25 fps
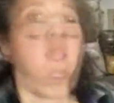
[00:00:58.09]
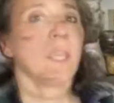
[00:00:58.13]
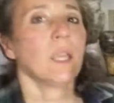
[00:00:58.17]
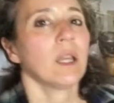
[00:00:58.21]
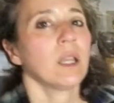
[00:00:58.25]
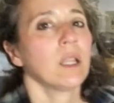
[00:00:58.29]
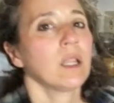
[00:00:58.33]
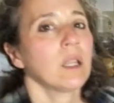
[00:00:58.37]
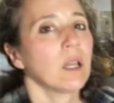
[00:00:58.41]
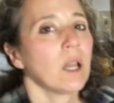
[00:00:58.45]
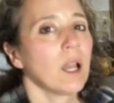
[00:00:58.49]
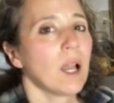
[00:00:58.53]

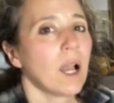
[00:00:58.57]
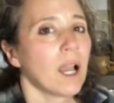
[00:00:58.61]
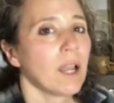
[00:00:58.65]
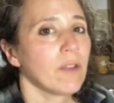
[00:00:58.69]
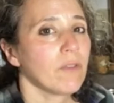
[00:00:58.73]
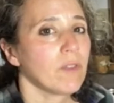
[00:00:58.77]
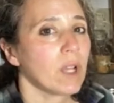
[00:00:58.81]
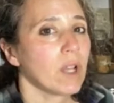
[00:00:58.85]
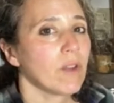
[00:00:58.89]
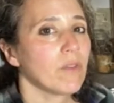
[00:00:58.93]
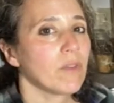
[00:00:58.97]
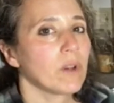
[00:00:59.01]
And
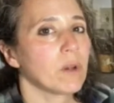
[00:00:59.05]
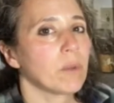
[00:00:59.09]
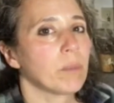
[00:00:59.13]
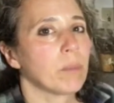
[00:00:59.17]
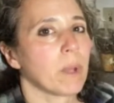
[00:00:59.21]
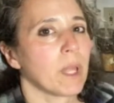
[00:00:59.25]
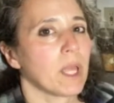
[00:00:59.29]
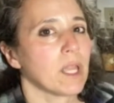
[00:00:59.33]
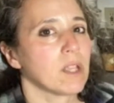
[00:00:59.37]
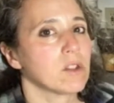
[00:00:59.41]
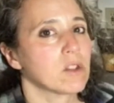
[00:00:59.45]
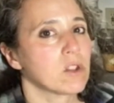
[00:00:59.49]
I've never
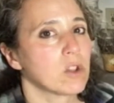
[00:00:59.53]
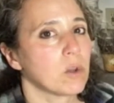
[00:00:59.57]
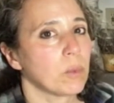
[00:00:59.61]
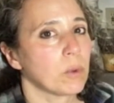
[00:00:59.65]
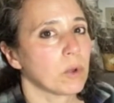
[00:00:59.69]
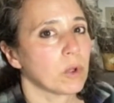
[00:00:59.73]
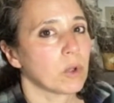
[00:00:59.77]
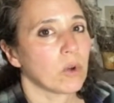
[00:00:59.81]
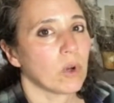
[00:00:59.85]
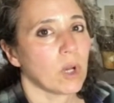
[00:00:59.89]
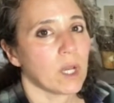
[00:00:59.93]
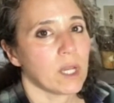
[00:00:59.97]
been
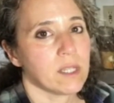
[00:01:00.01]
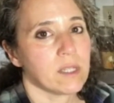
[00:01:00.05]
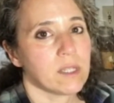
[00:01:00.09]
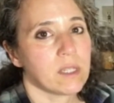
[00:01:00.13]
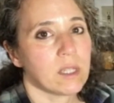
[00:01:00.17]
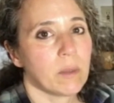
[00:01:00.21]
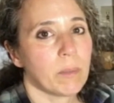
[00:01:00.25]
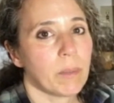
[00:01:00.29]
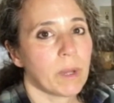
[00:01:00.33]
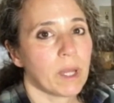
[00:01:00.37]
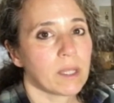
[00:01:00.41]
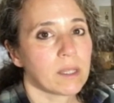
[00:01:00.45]
super
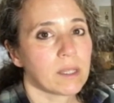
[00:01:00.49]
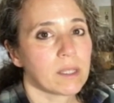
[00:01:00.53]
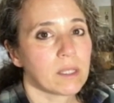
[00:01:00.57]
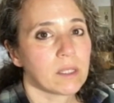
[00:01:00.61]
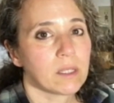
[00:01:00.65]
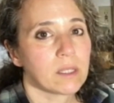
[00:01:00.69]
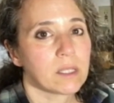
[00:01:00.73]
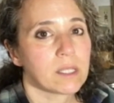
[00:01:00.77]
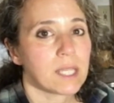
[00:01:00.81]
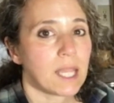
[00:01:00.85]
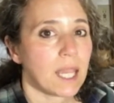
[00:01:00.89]
crazy about the